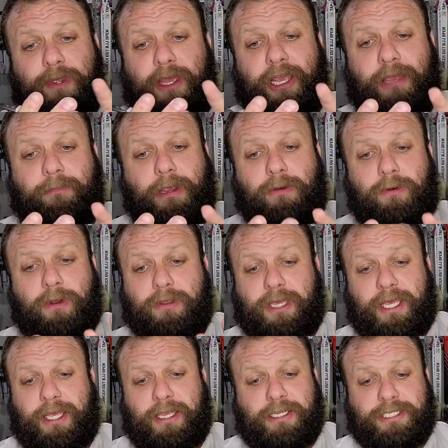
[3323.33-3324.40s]
It can be
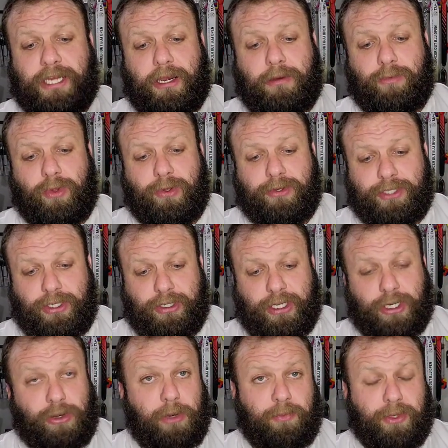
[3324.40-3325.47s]
really terrible. You
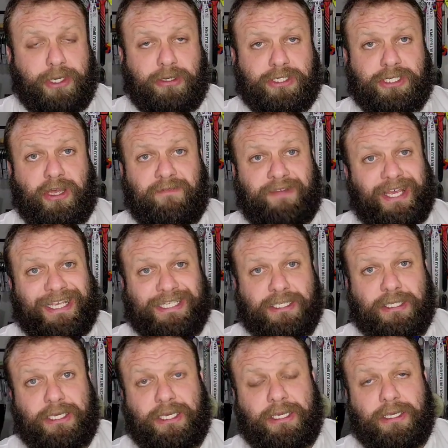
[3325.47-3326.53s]
can cripple yourself
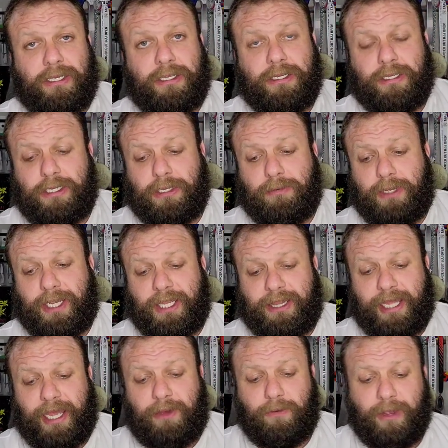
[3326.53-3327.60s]
easily doing
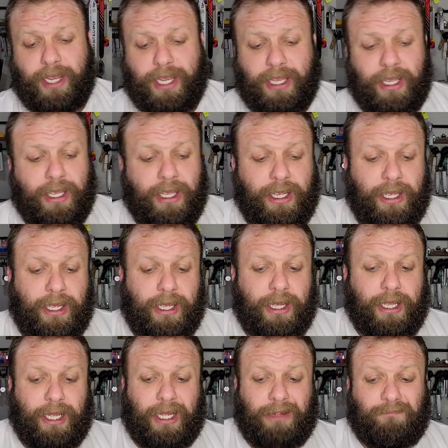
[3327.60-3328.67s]
it that way.
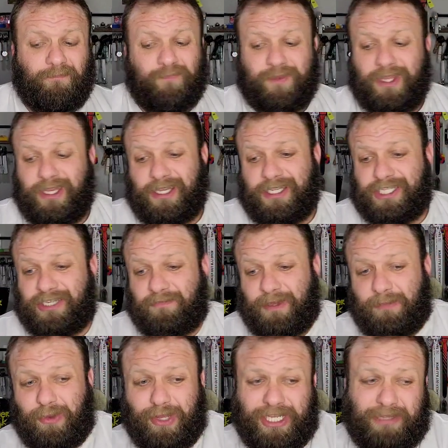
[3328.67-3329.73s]
Some
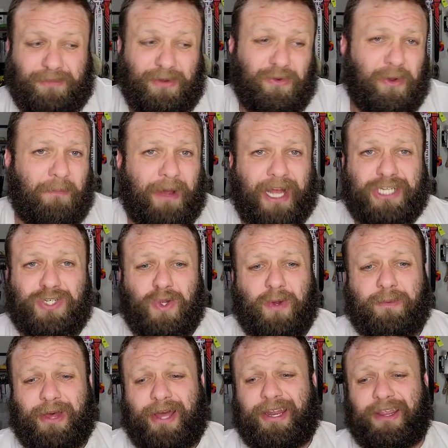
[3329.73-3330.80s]
people like to be real macho
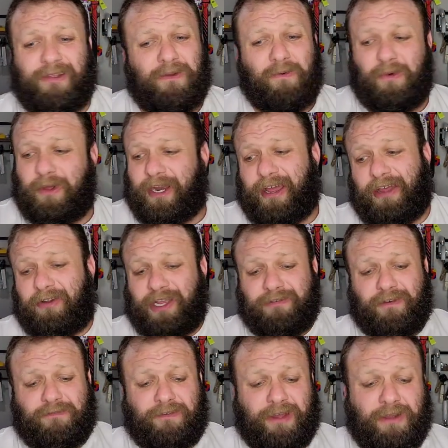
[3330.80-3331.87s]
about it. I don't
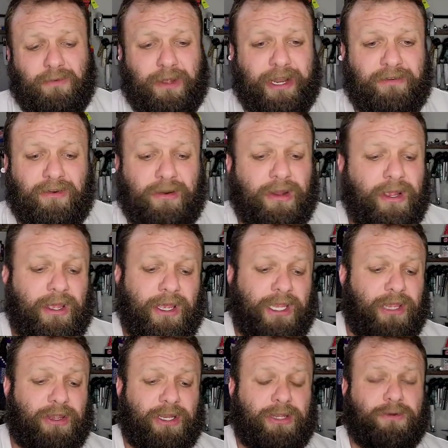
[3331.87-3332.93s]
give a fuck, whatever.
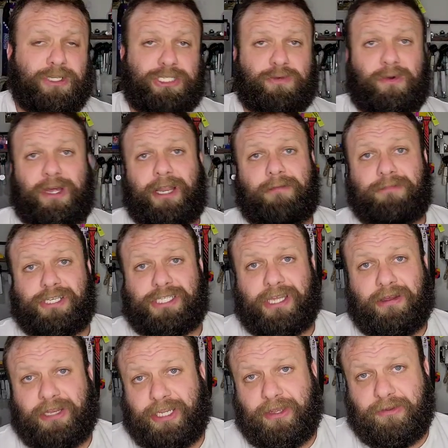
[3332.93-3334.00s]
You can do what you want. I'm just
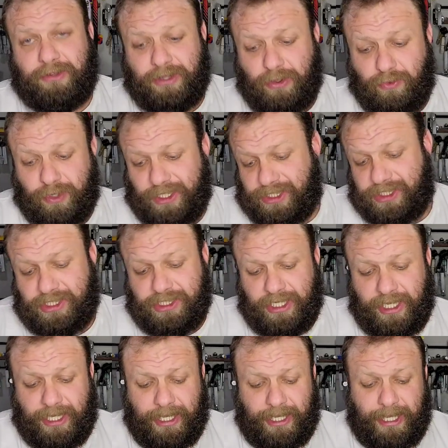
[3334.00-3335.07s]
telling you the risks.
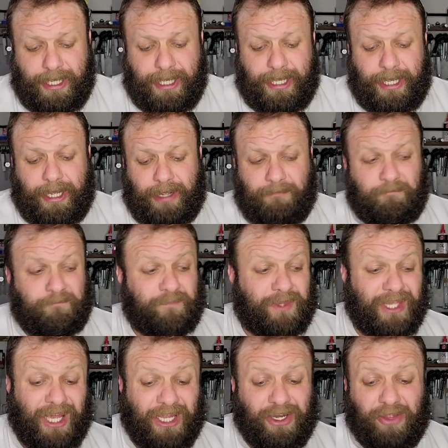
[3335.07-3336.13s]

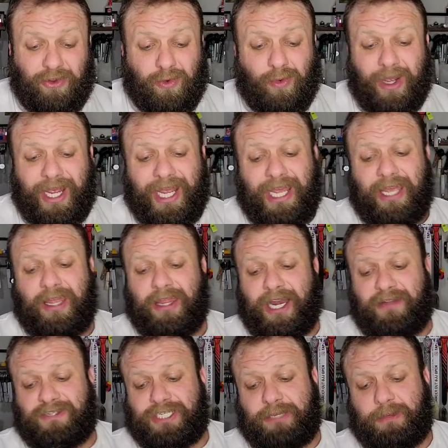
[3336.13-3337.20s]
Another way
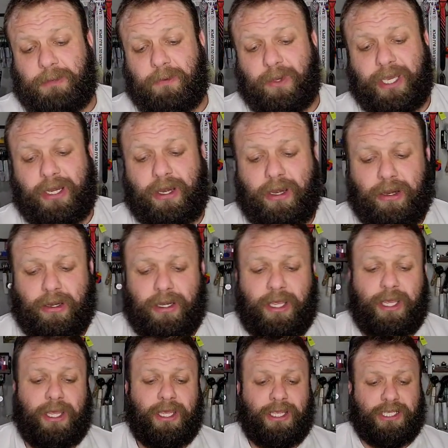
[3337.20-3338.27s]
that I've seen people get hurt
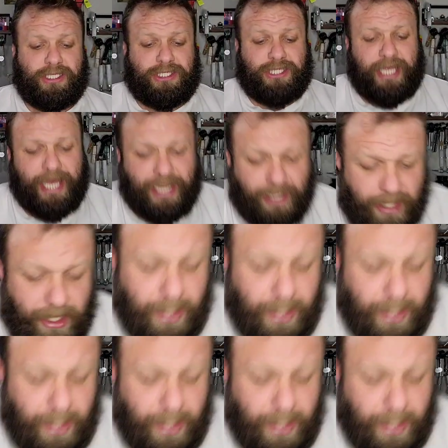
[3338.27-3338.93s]
is that